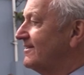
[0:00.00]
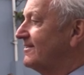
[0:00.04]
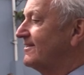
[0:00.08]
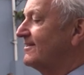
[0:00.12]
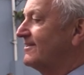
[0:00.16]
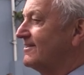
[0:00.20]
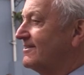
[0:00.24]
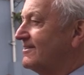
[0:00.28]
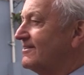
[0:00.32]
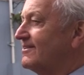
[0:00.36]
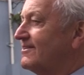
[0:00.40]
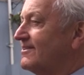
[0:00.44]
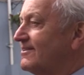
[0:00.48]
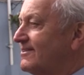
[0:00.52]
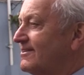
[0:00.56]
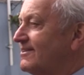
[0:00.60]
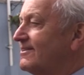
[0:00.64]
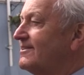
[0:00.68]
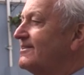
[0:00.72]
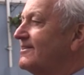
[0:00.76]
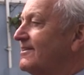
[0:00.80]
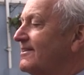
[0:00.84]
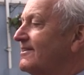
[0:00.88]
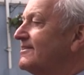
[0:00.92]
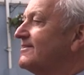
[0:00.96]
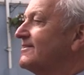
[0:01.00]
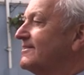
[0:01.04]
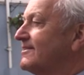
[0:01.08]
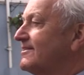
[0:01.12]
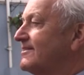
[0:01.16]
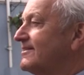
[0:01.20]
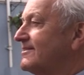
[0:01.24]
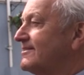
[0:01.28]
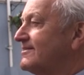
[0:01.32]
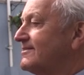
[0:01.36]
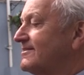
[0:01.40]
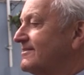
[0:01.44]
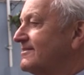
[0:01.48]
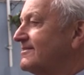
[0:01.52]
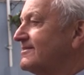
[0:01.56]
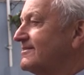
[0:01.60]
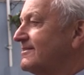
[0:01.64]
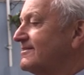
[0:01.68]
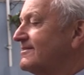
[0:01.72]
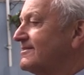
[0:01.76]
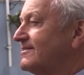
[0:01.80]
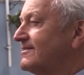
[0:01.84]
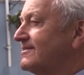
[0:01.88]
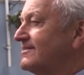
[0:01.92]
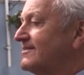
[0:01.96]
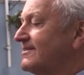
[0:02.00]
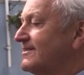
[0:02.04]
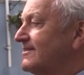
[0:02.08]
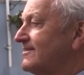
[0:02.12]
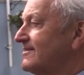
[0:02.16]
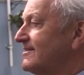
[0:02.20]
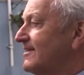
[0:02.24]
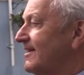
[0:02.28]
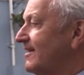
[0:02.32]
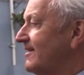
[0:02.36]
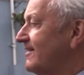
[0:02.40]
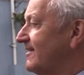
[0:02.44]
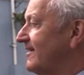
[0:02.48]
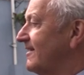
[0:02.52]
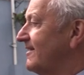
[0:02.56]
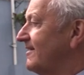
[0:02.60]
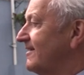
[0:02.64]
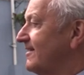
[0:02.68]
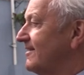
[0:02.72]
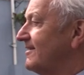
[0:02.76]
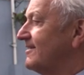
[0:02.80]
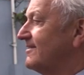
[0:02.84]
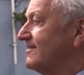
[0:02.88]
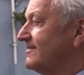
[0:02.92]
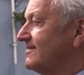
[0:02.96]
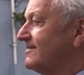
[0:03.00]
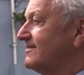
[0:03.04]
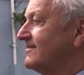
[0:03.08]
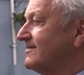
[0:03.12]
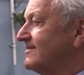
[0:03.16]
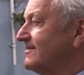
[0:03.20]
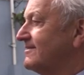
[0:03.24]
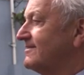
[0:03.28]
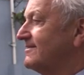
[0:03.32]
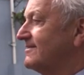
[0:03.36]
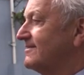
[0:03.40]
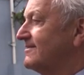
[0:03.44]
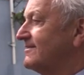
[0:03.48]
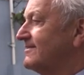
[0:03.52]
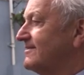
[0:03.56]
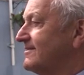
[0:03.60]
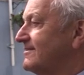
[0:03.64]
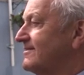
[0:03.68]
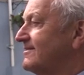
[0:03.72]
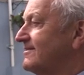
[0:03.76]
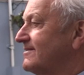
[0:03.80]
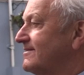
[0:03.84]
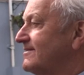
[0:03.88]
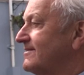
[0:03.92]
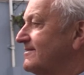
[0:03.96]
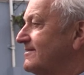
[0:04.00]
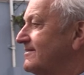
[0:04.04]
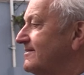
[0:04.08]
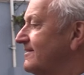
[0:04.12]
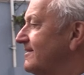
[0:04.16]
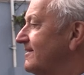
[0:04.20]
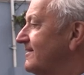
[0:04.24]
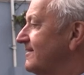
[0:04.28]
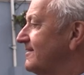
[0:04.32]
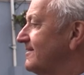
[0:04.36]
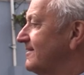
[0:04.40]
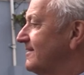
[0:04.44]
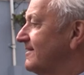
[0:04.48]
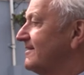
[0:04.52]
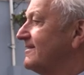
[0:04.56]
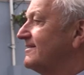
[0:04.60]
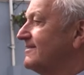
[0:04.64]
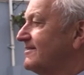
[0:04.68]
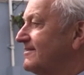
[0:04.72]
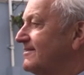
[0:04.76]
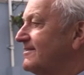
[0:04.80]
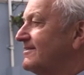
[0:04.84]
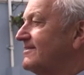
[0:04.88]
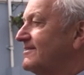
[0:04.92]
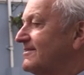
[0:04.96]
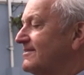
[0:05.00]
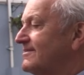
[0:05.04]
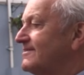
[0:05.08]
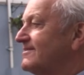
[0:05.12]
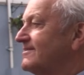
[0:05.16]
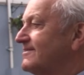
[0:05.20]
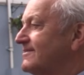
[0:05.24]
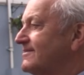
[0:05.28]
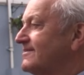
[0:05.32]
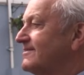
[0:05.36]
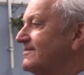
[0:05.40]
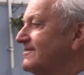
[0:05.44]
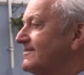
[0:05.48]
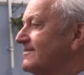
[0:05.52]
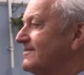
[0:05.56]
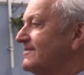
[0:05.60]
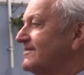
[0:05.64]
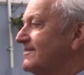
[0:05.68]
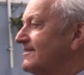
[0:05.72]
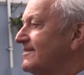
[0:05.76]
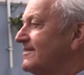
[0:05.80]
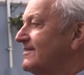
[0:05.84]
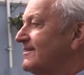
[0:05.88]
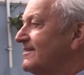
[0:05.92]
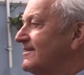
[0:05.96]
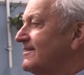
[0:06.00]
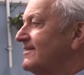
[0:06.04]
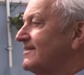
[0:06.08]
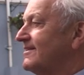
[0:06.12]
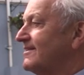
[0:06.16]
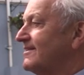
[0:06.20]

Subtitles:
The person shown says nothing.